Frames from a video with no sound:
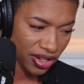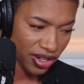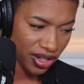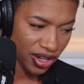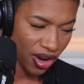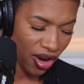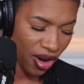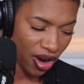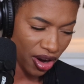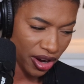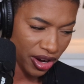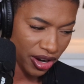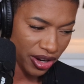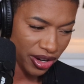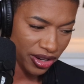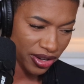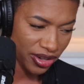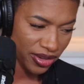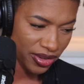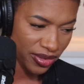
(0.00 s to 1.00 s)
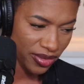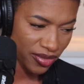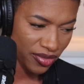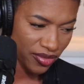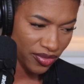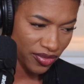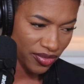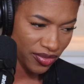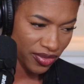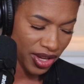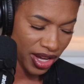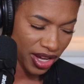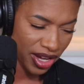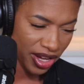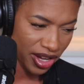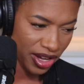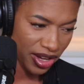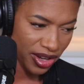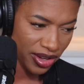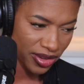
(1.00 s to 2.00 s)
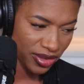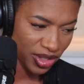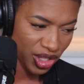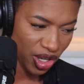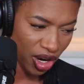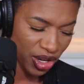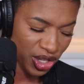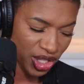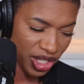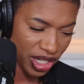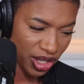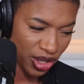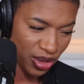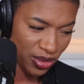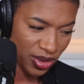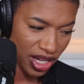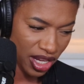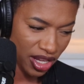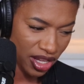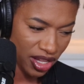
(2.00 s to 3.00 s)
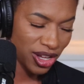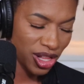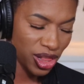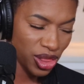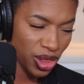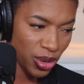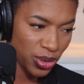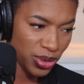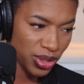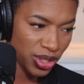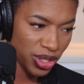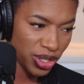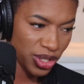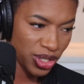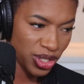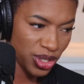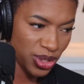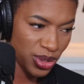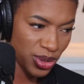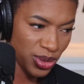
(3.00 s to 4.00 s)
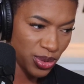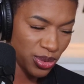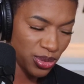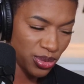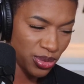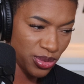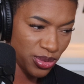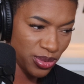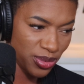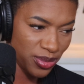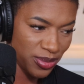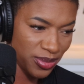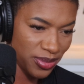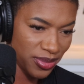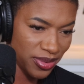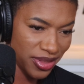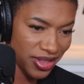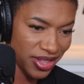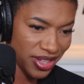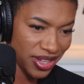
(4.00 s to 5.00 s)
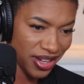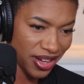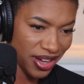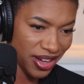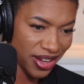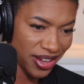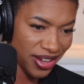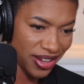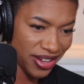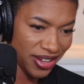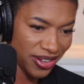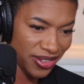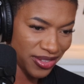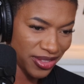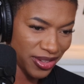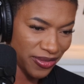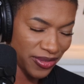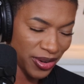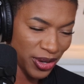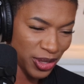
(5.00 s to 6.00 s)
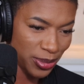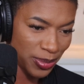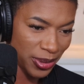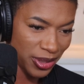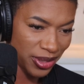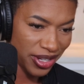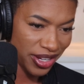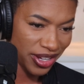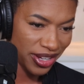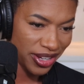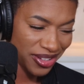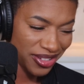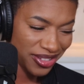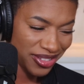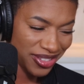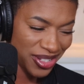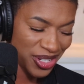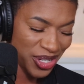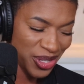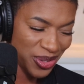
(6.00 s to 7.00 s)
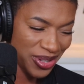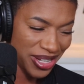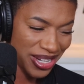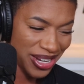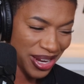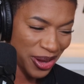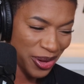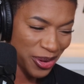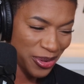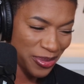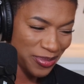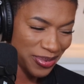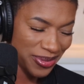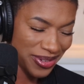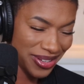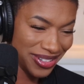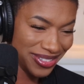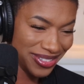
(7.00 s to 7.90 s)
car charging unit, closer to the first building. Do you need help?